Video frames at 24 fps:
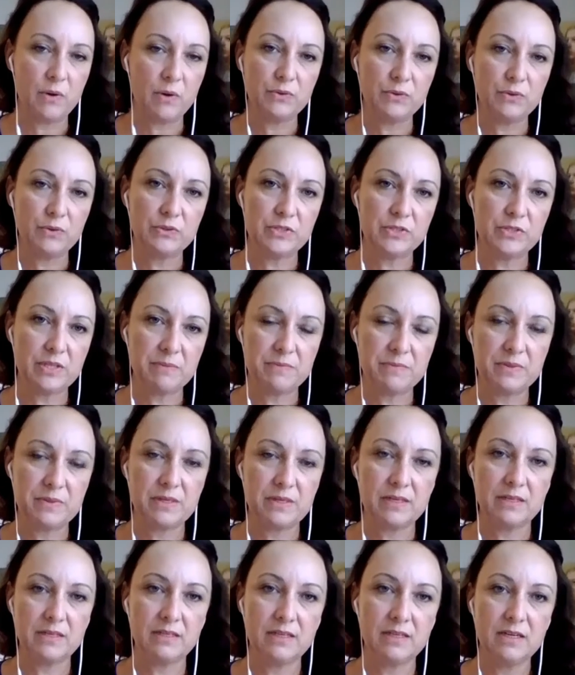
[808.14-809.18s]
through
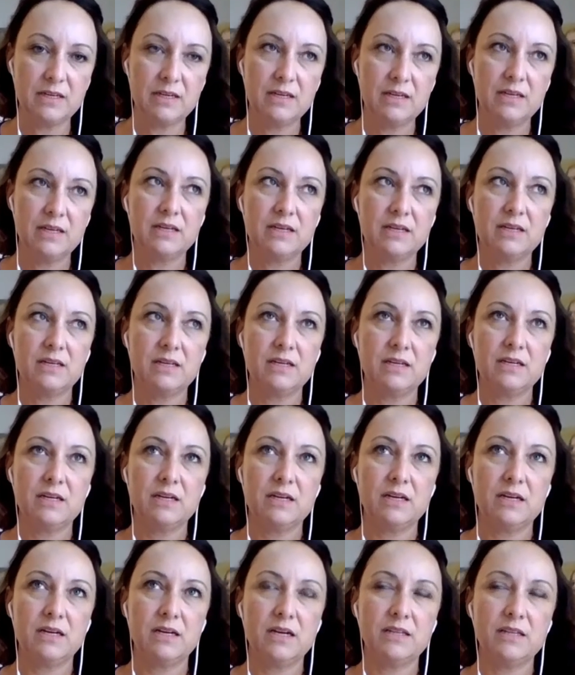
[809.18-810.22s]
something,
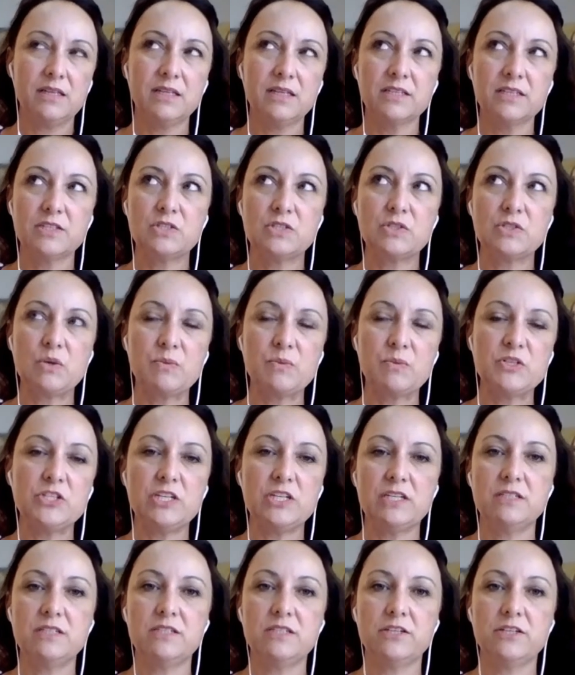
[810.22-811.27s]
I think it's so much
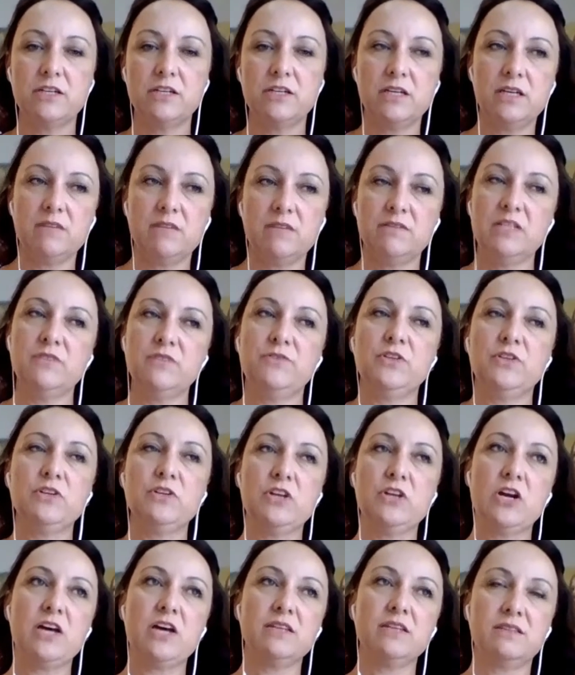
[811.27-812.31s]
easier, even if they're
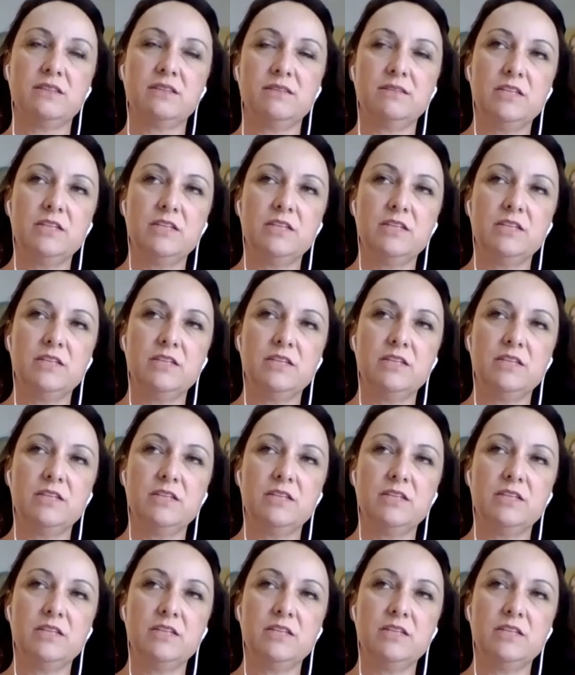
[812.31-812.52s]
not,